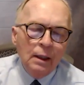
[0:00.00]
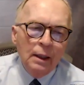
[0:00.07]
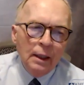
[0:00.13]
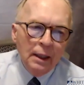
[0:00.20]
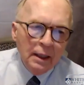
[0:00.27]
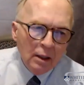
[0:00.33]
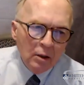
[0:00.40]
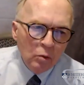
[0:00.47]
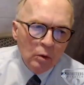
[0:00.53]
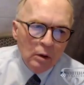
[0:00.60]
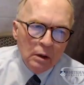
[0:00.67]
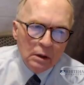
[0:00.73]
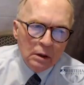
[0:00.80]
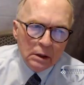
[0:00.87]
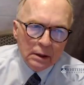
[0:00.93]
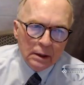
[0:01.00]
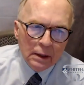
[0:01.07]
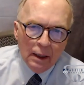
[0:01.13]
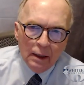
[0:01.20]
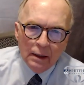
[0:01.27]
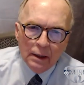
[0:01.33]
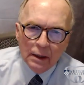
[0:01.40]
in other words,
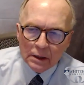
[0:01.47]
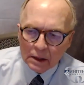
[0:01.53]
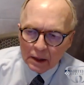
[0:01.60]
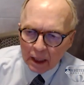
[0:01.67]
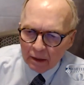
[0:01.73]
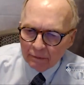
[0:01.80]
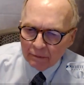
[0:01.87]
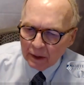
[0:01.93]
it's kind of an